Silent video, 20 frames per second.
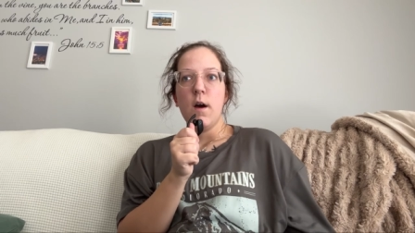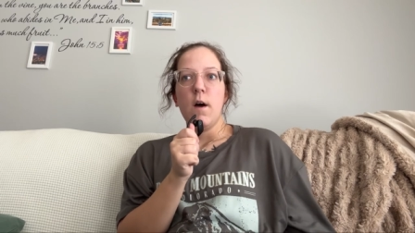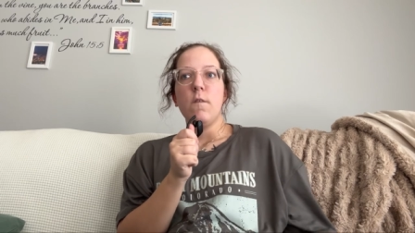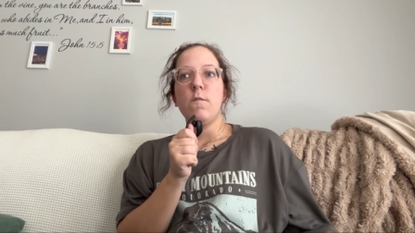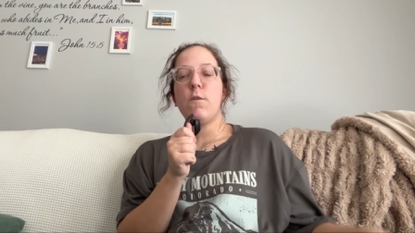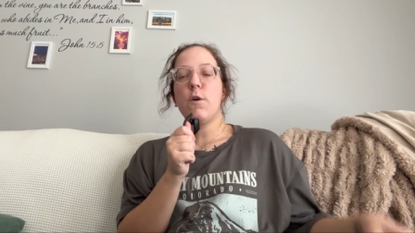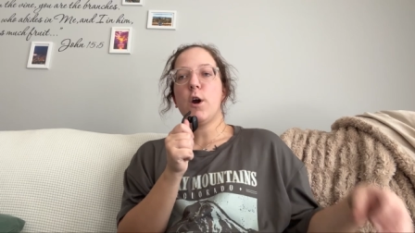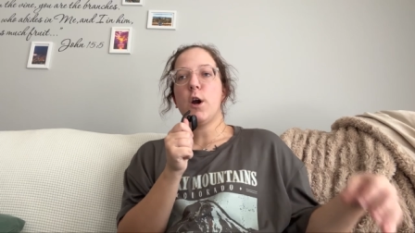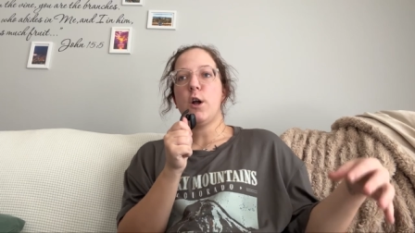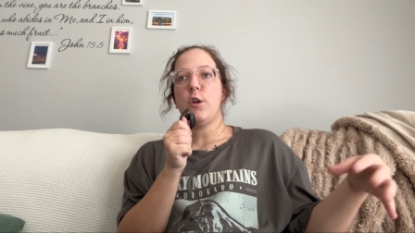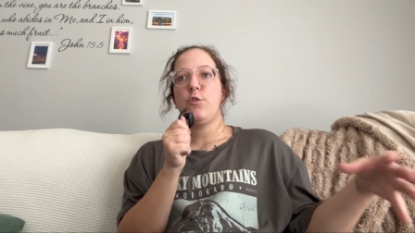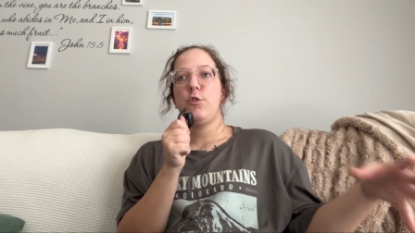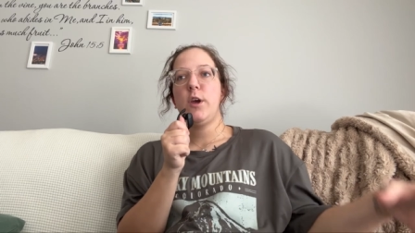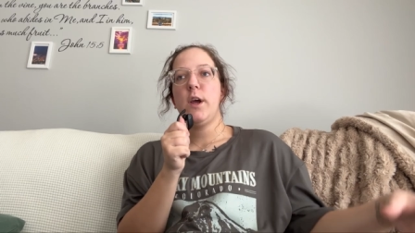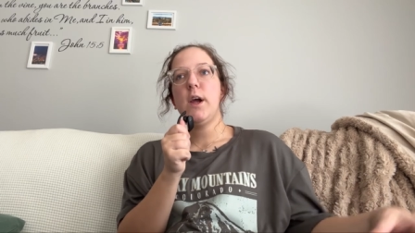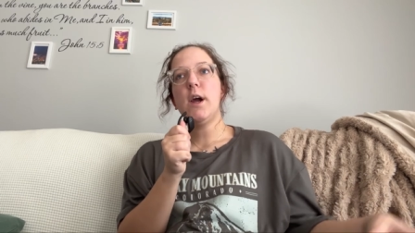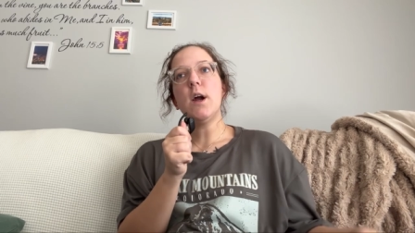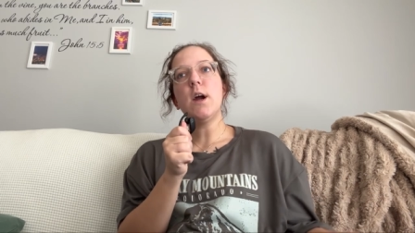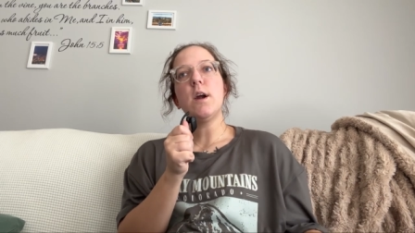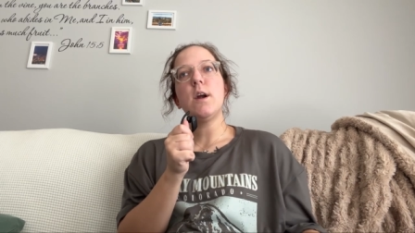for a
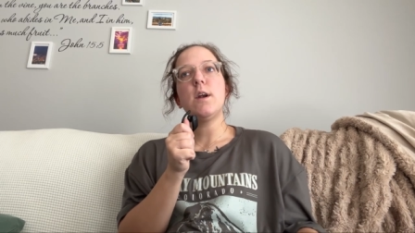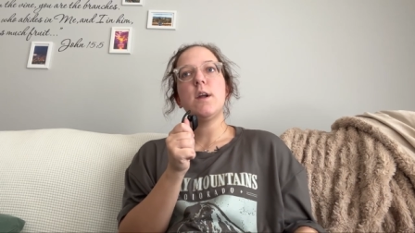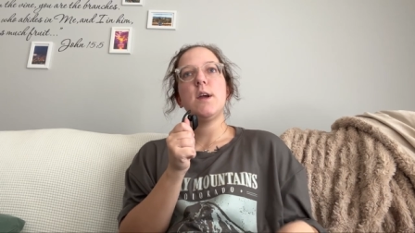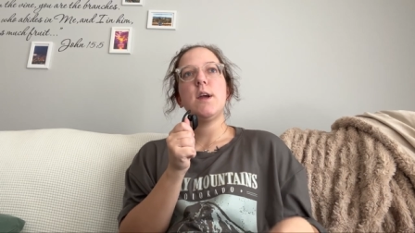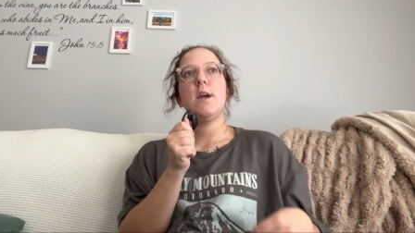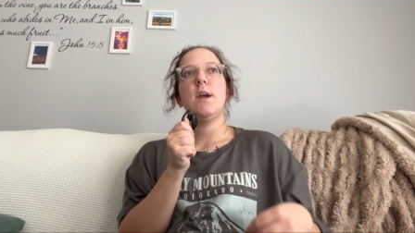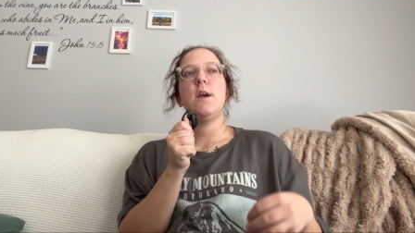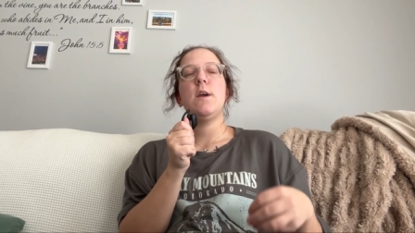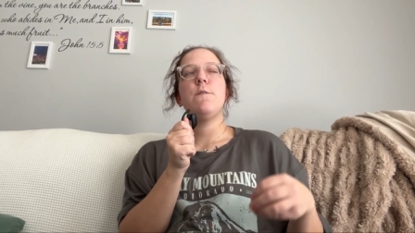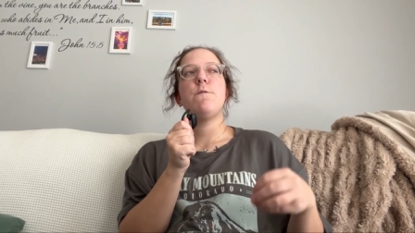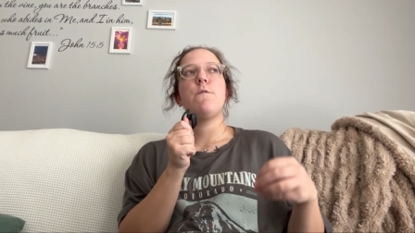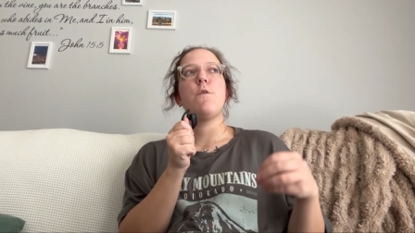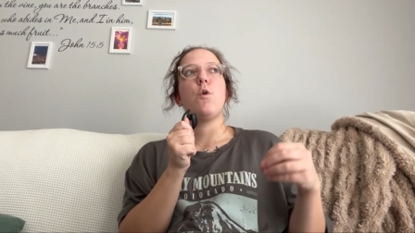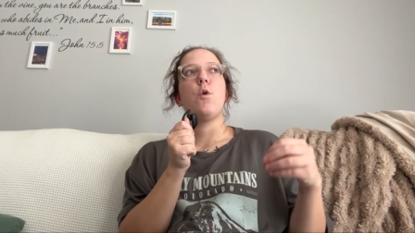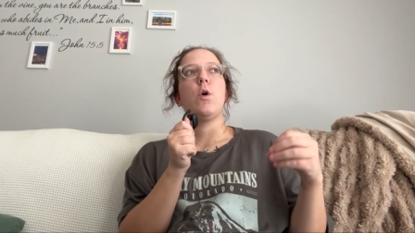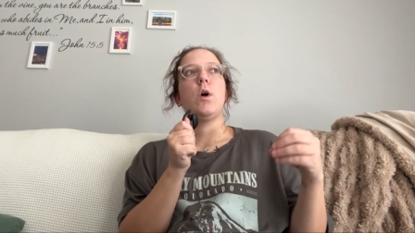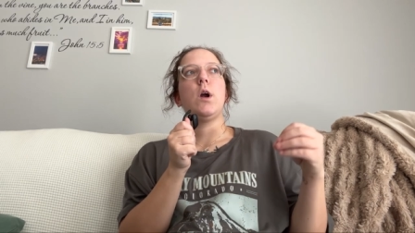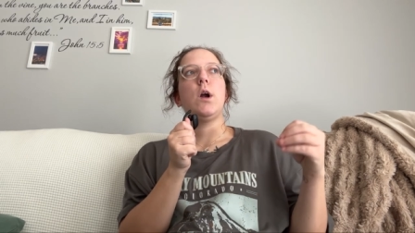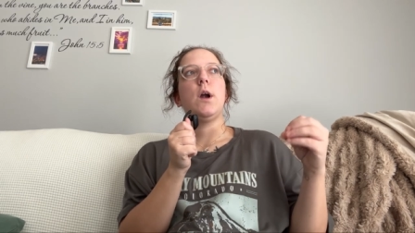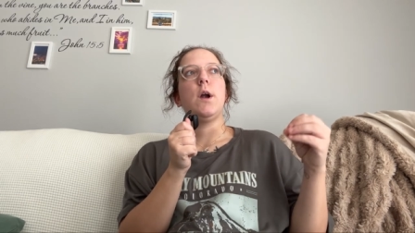charity,
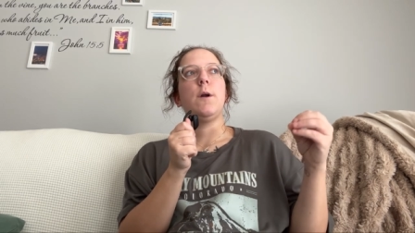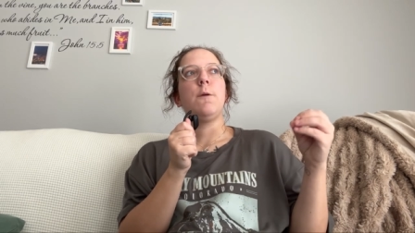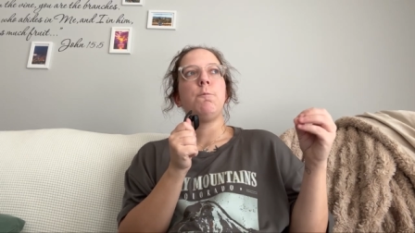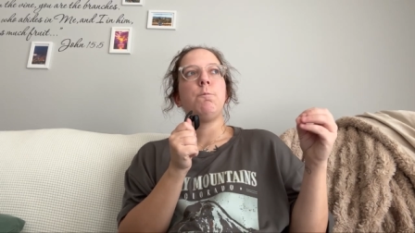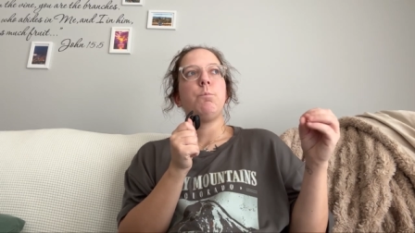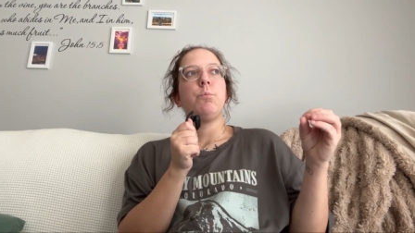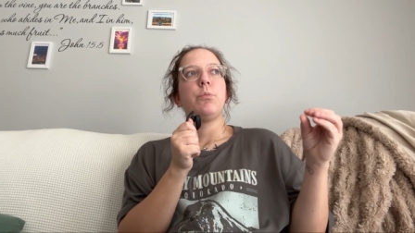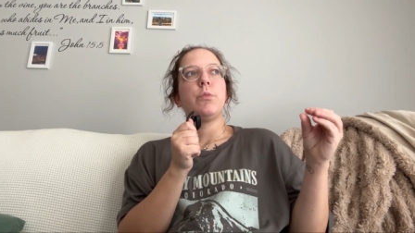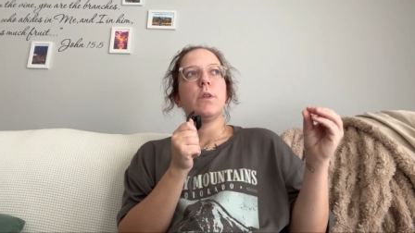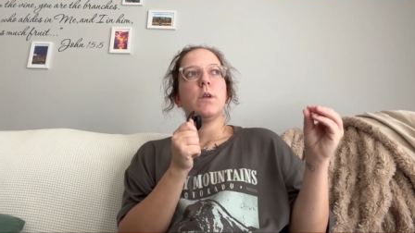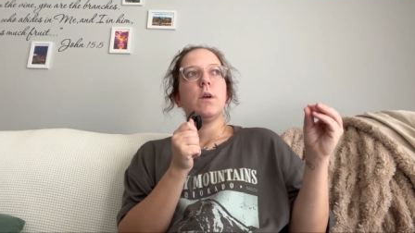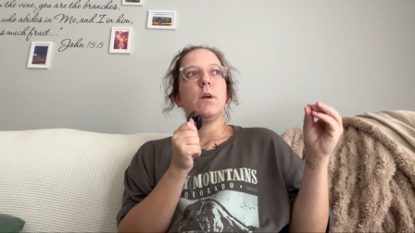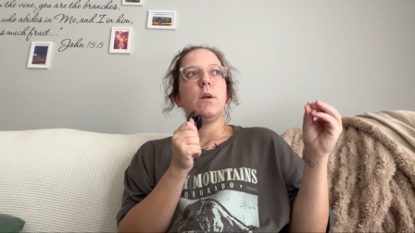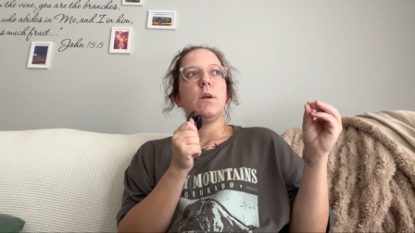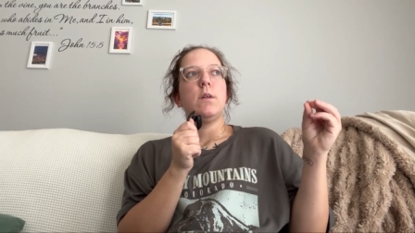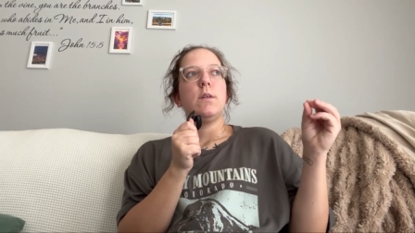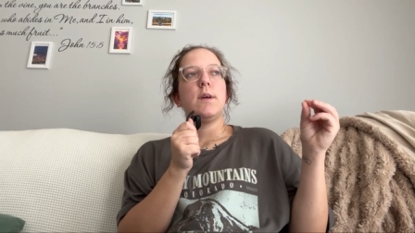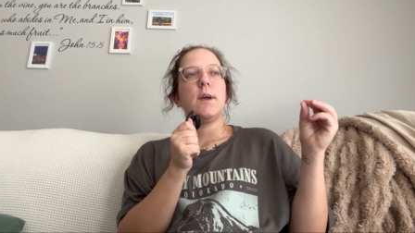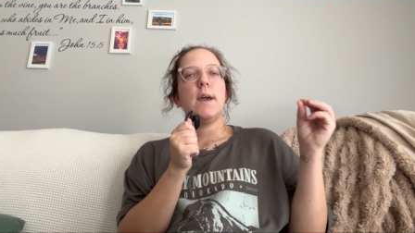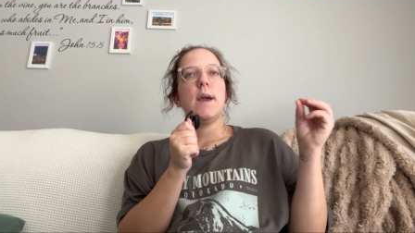
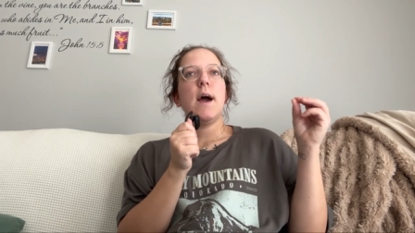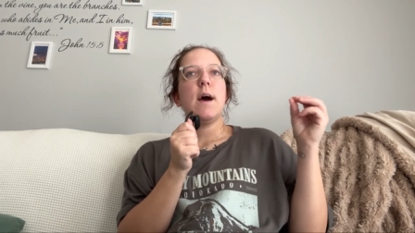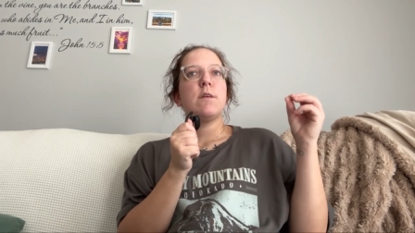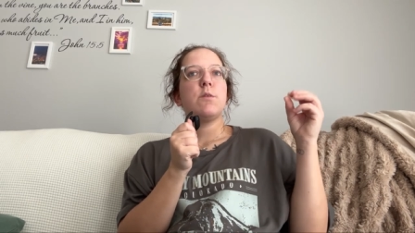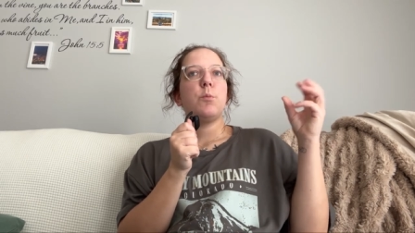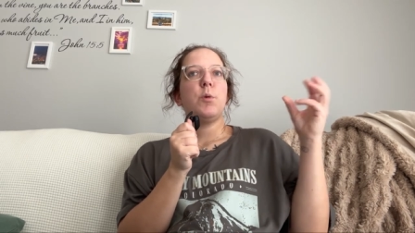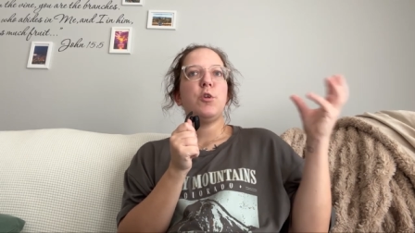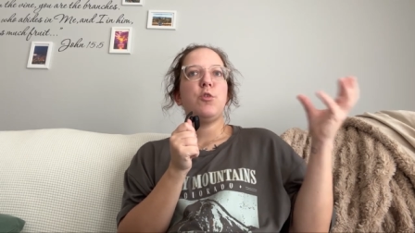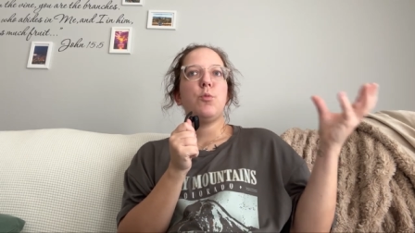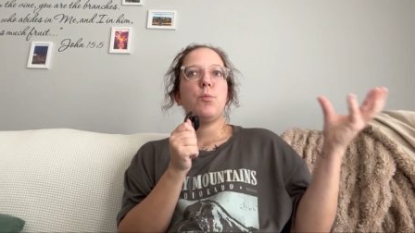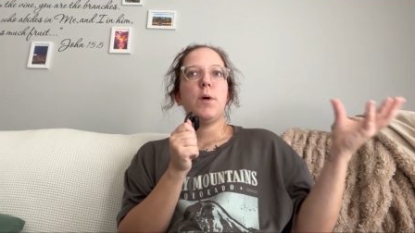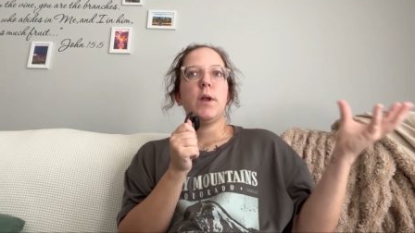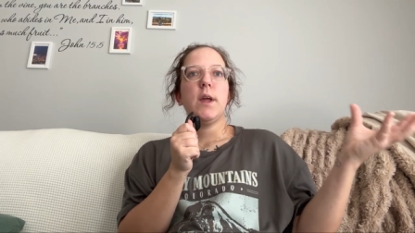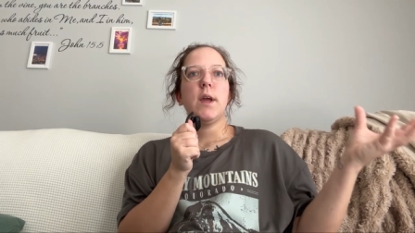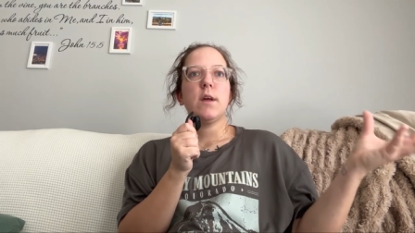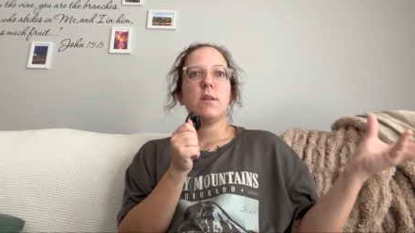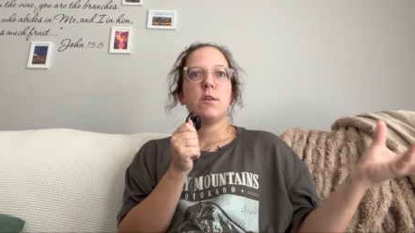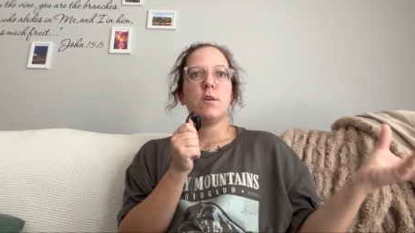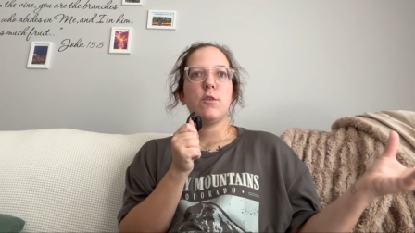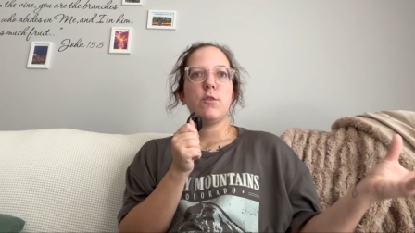to get as much money
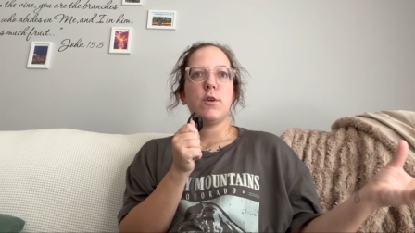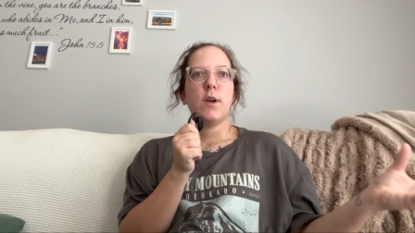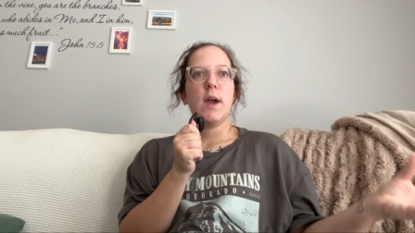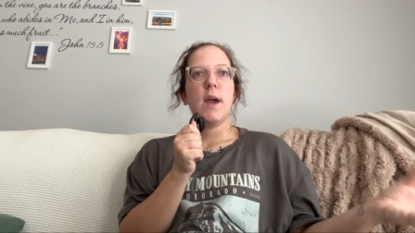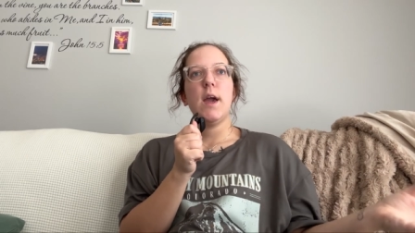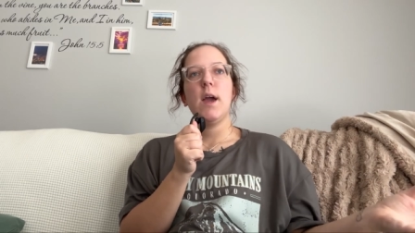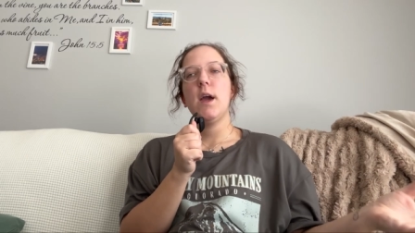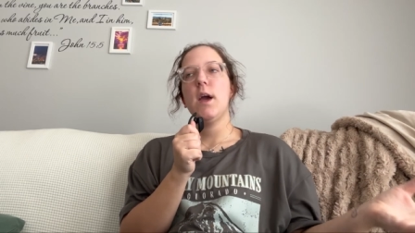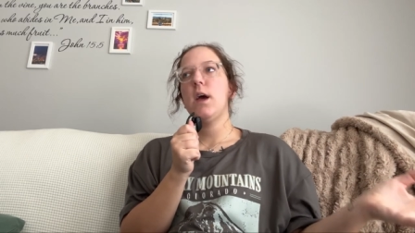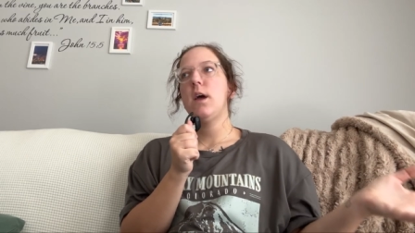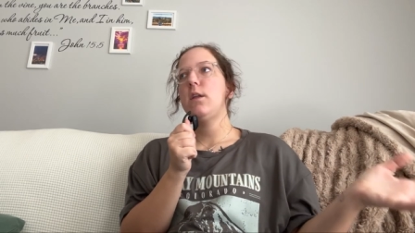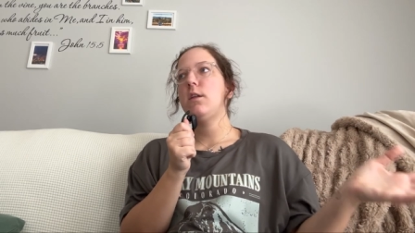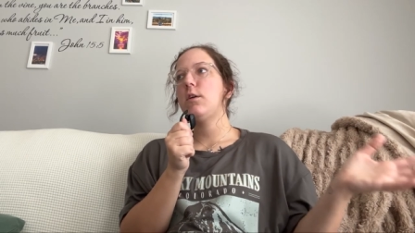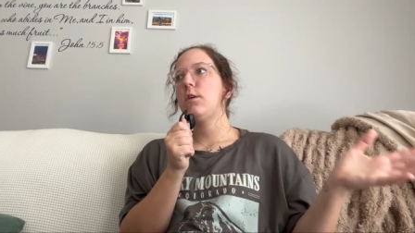as you can,